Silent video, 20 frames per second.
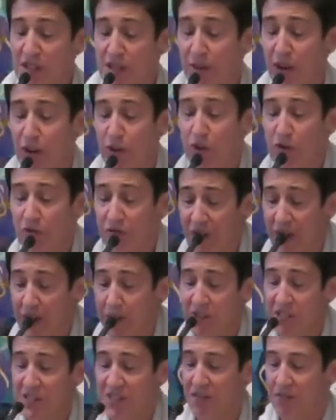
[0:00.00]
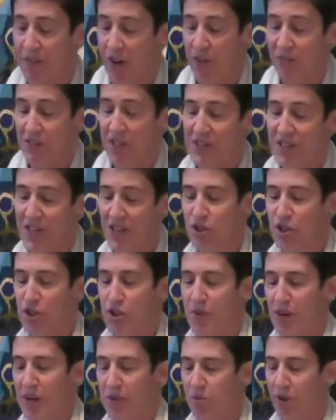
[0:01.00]
about her family's evolving tech
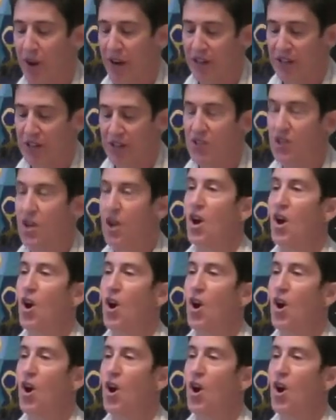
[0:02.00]
Shabbat practice